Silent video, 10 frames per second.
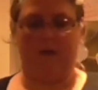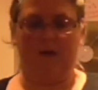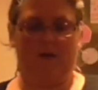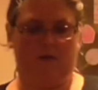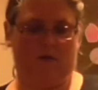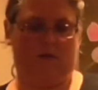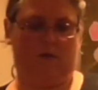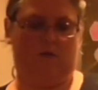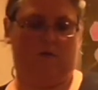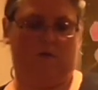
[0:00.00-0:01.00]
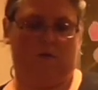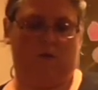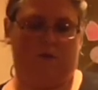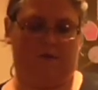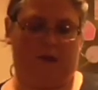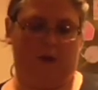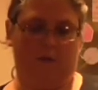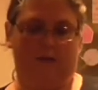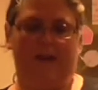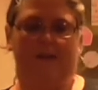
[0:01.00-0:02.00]
a skewer
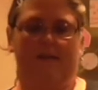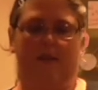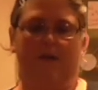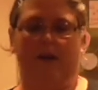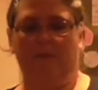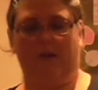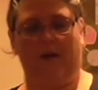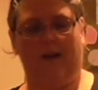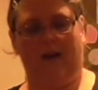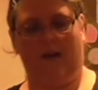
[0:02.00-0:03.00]
in and see if it comes out clean.